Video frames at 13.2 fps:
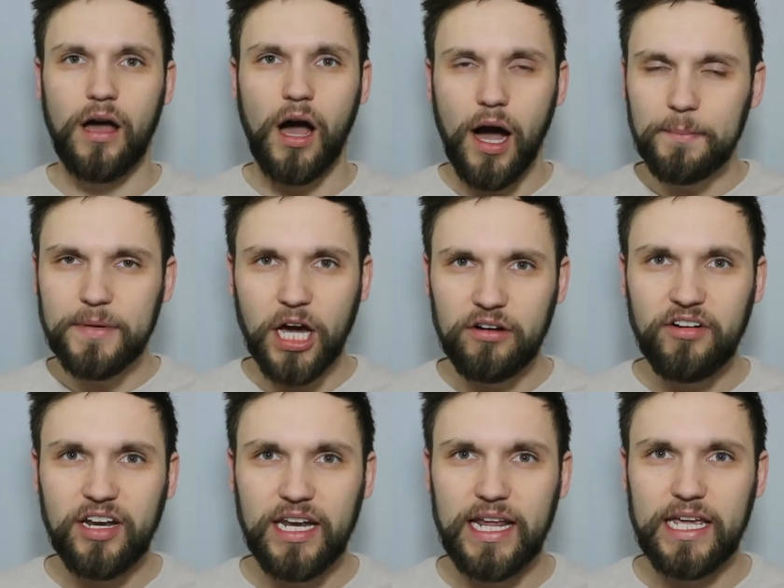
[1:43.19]
I'm
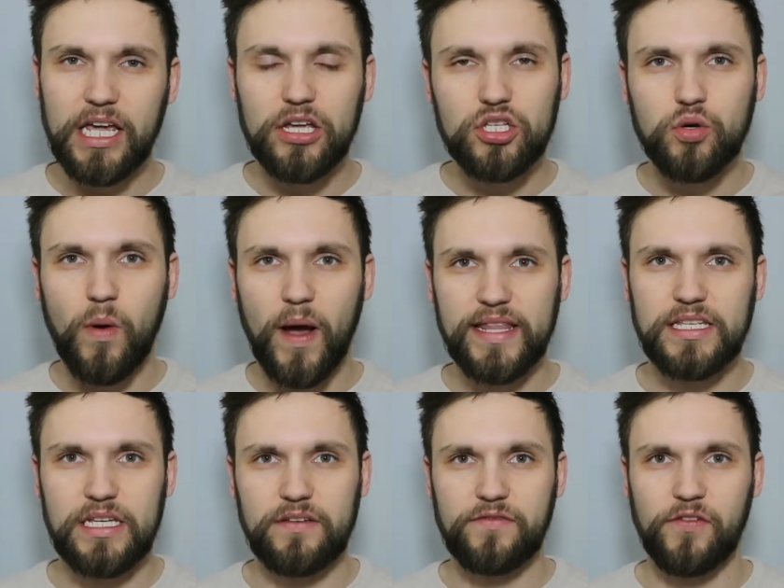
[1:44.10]
currently
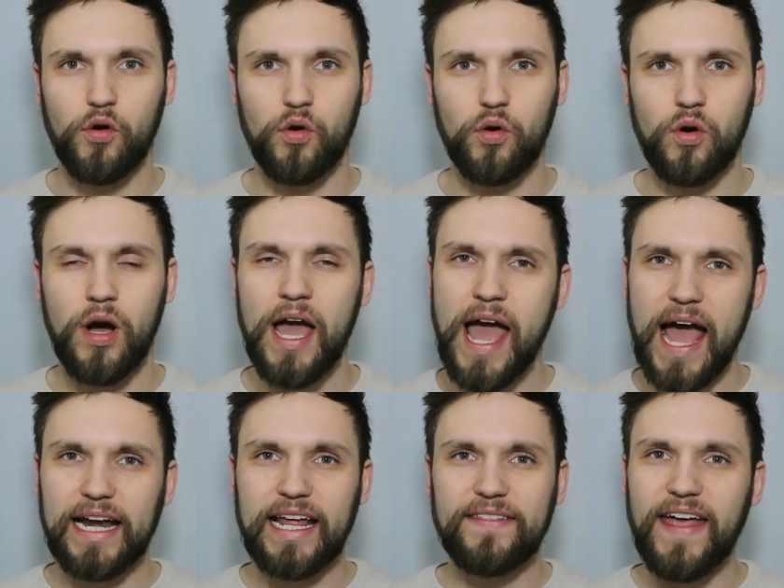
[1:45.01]
24,
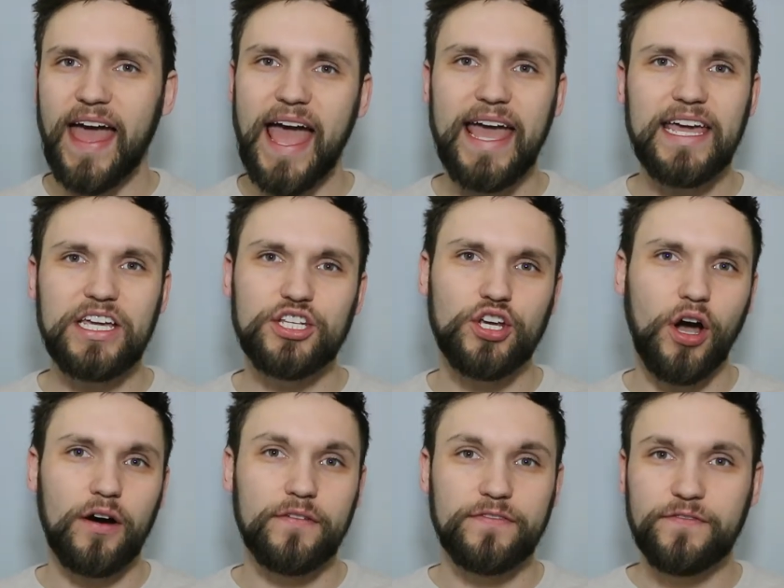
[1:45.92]
and at the age
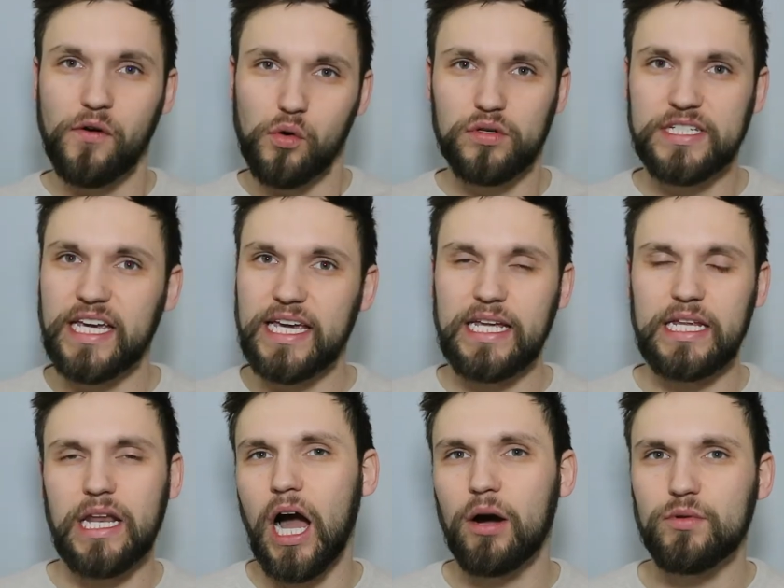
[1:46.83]
of
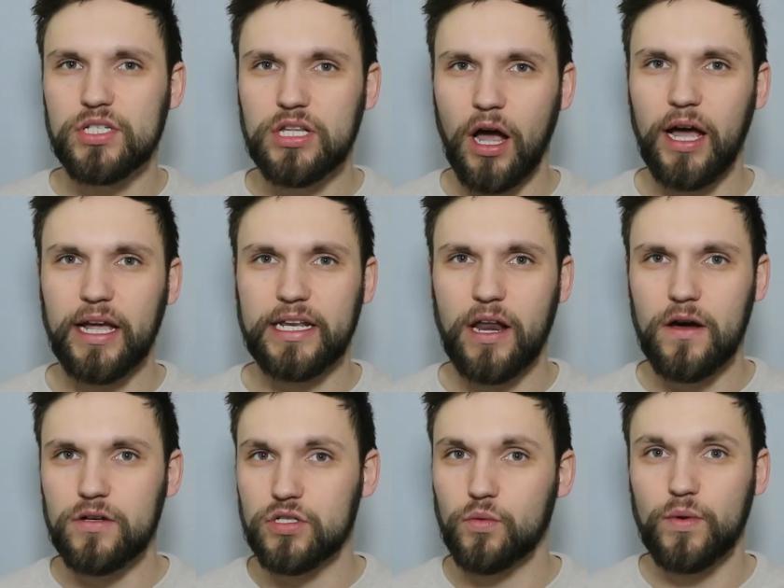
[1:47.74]
14, I was
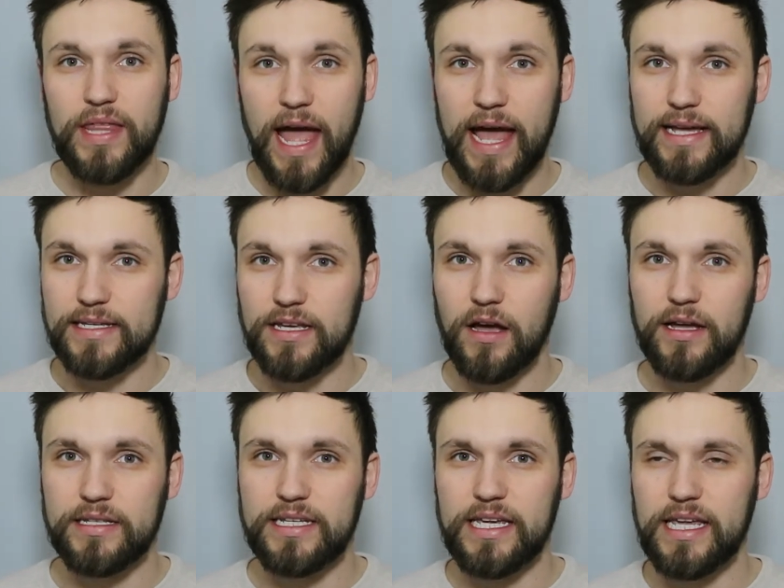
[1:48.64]
diagnosed with
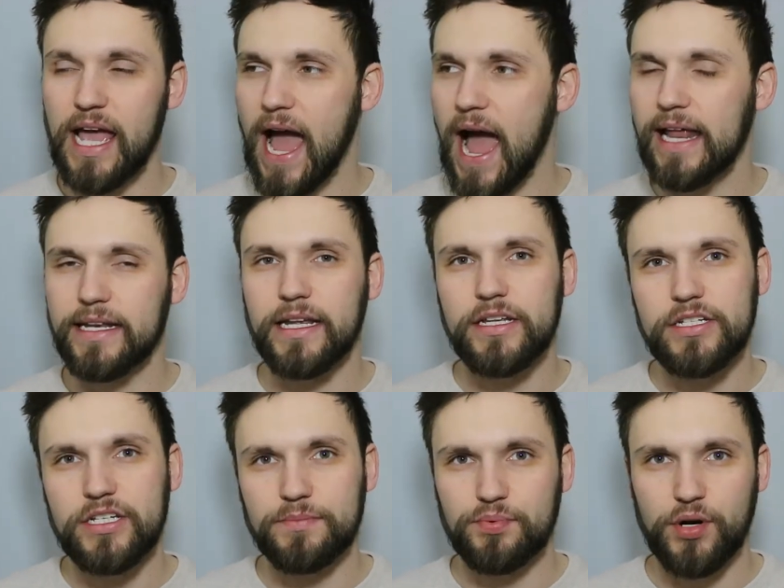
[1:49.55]
anxiety and
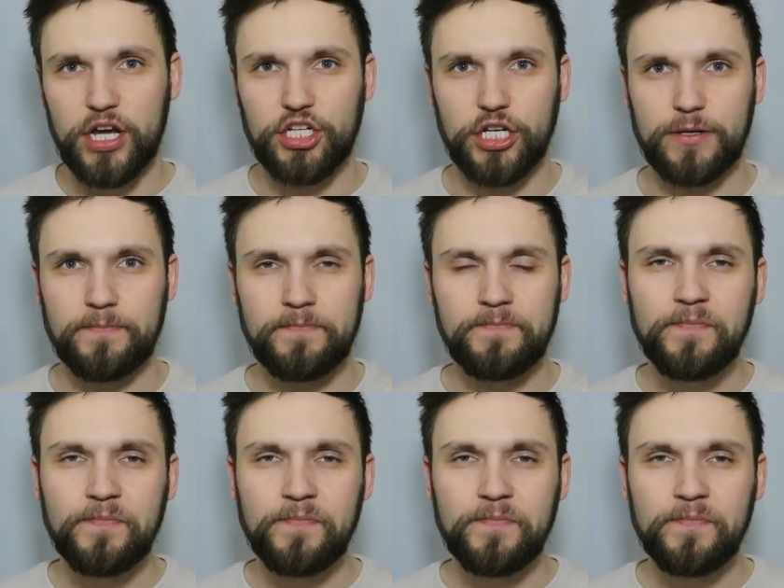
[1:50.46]
depression.